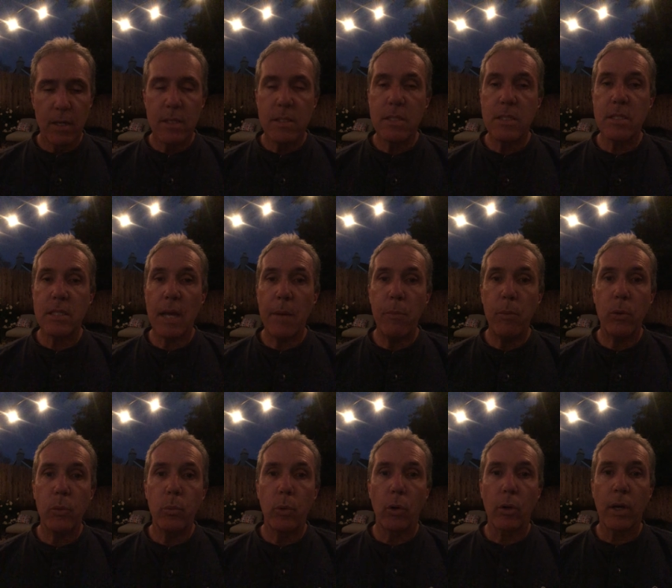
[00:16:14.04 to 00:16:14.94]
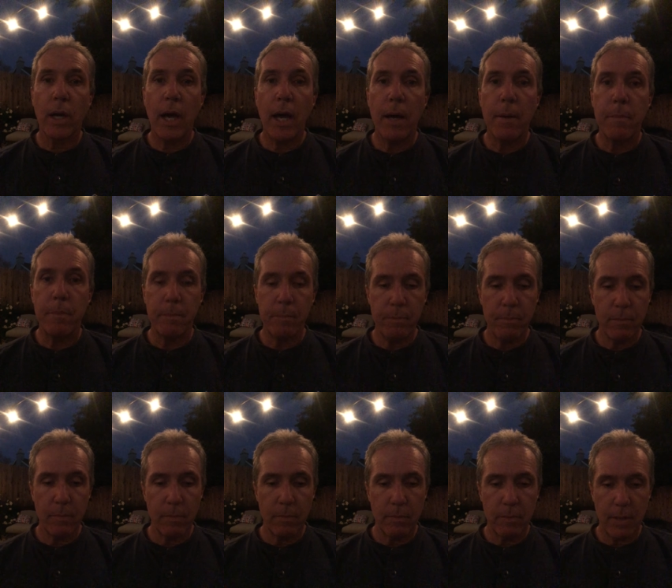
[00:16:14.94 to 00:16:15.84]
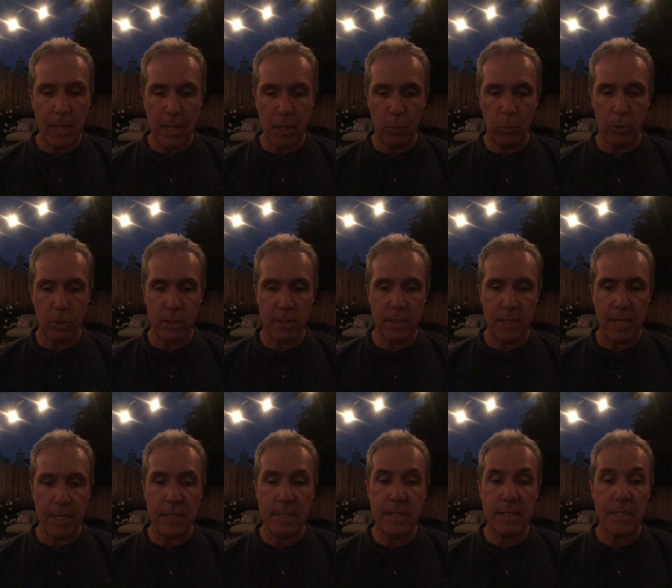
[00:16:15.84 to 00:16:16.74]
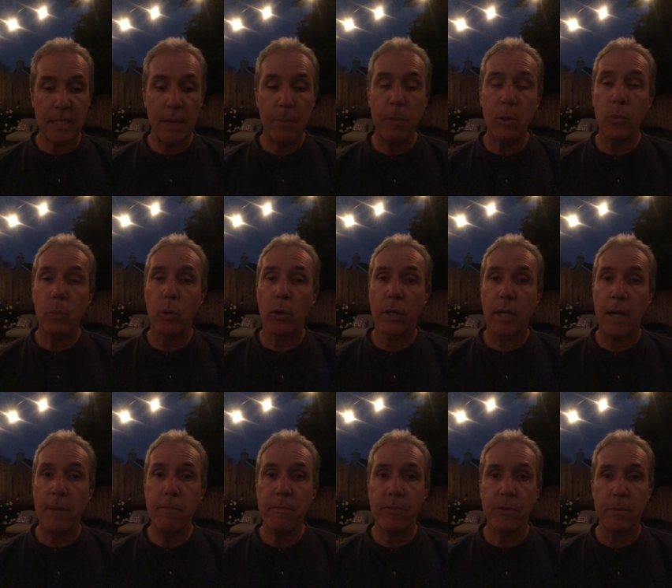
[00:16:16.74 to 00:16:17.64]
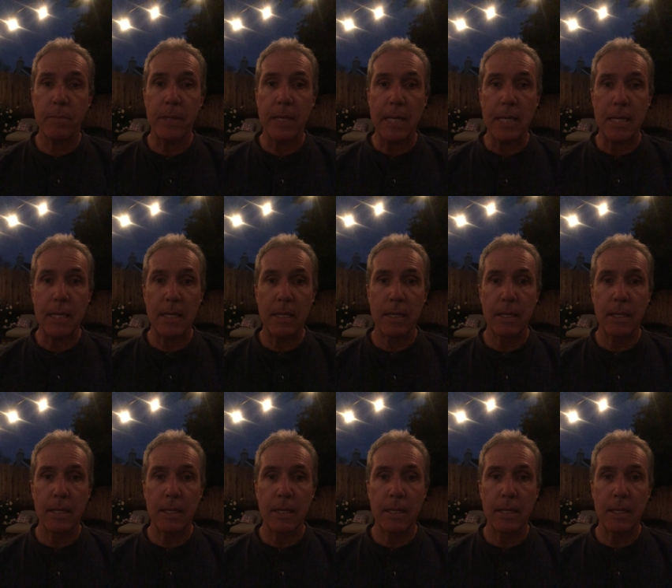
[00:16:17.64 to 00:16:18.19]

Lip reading: "Someone will come," Edward said. "Someone will come for me."